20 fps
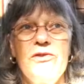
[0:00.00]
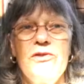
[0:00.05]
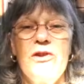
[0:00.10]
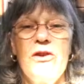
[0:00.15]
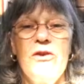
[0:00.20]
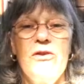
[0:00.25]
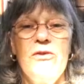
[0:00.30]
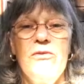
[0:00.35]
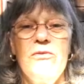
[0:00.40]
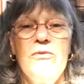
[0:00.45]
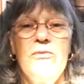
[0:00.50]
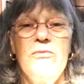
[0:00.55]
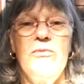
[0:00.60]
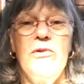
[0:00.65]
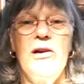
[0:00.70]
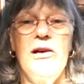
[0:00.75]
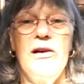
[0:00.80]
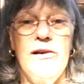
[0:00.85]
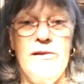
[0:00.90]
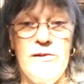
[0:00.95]

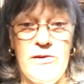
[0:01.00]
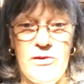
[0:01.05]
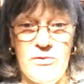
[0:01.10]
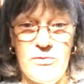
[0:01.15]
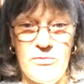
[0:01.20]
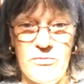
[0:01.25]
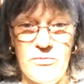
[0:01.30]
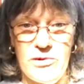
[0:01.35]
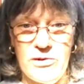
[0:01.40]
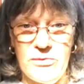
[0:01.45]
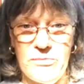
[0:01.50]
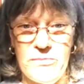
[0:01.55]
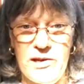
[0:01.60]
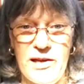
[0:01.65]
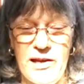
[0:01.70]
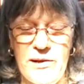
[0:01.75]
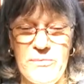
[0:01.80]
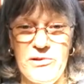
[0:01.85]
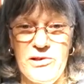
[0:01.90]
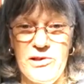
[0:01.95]
so you will
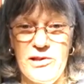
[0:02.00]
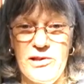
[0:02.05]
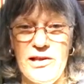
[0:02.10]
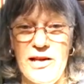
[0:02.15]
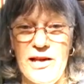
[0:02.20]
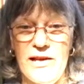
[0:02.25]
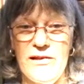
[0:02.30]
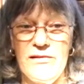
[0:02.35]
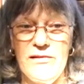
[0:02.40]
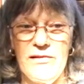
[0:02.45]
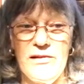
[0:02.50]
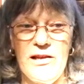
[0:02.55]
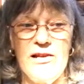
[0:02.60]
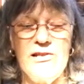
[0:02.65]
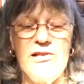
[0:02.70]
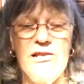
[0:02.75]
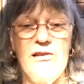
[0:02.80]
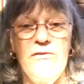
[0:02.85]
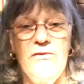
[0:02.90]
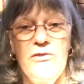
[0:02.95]
be able to get
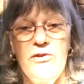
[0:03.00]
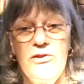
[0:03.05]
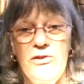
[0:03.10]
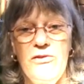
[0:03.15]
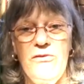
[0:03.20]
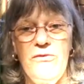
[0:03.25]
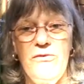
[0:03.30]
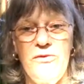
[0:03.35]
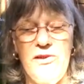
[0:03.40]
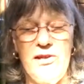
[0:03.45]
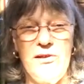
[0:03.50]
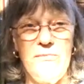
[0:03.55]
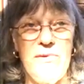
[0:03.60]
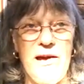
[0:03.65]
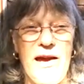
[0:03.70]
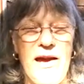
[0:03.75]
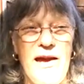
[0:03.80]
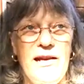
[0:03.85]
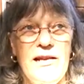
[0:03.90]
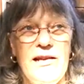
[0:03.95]
lots of good
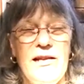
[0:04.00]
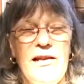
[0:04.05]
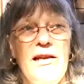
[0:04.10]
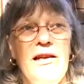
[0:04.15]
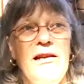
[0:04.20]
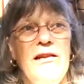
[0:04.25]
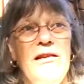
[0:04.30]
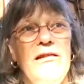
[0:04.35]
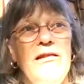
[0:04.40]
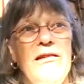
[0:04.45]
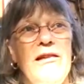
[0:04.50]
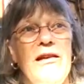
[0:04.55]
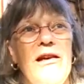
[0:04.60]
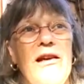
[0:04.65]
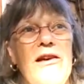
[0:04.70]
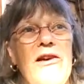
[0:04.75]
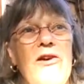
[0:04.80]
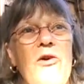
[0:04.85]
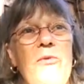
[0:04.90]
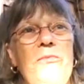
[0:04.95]
feedback, and
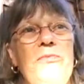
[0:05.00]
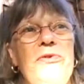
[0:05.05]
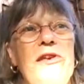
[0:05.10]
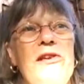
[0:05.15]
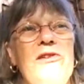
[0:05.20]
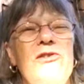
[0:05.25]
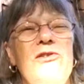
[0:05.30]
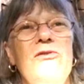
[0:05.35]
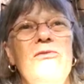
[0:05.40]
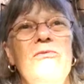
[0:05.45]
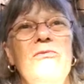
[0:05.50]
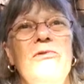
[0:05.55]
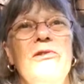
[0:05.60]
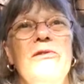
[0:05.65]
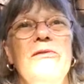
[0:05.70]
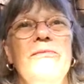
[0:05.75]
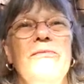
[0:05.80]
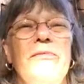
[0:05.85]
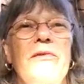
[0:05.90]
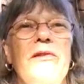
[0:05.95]
I hope that you
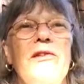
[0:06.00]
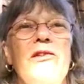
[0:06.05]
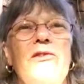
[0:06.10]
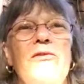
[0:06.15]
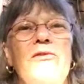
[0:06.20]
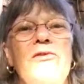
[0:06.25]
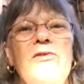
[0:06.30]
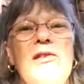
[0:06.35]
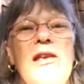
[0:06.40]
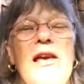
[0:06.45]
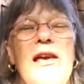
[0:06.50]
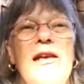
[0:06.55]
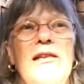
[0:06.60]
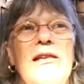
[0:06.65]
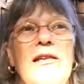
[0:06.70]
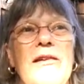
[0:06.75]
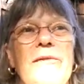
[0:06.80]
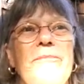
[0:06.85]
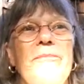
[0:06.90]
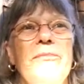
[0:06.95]
will use that
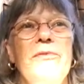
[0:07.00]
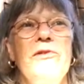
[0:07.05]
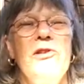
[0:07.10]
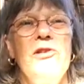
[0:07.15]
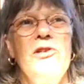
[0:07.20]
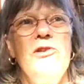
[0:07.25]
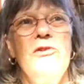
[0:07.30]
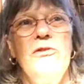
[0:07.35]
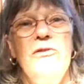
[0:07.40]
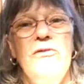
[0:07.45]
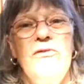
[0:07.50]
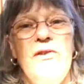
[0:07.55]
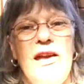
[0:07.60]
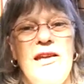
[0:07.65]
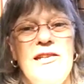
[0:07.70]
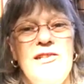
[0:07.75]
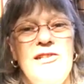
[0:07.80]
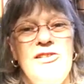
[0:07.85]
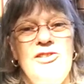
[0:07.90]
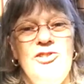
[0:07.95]
to your
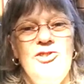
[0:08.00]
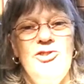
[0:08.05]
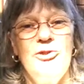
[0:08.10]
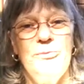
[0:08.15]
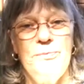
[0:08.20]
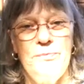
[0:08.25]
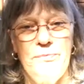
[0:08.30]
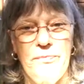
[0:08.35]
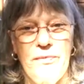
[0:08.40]
advantage.